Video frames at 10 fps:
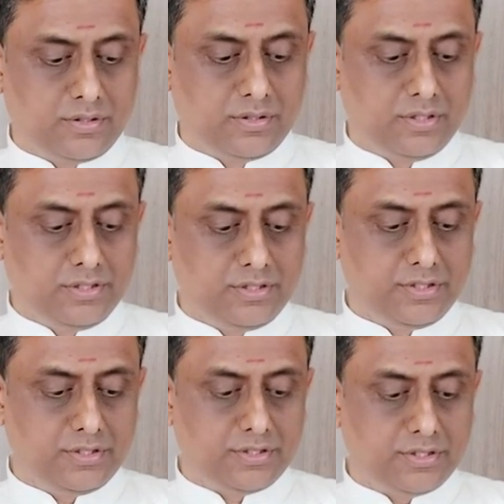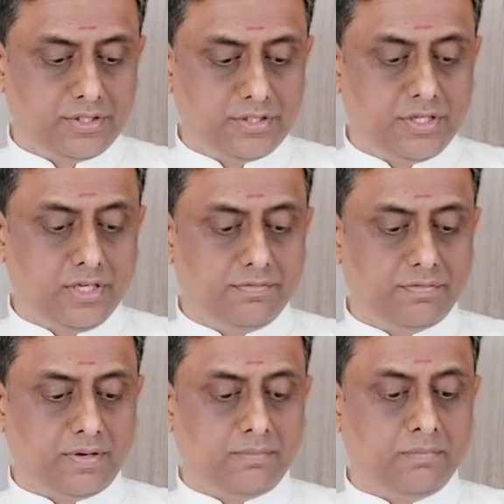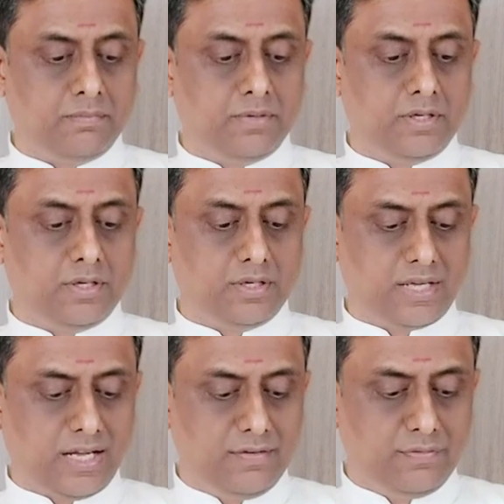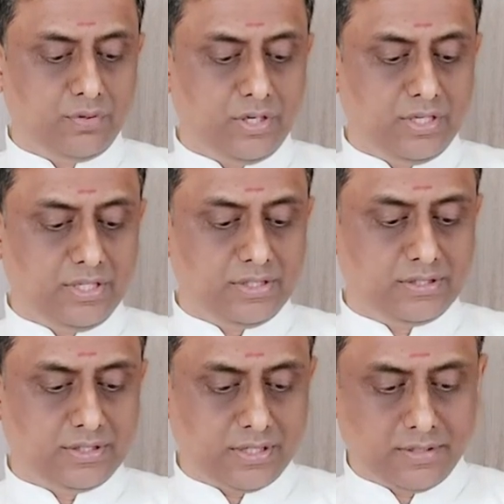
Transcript: Krishna from California, he has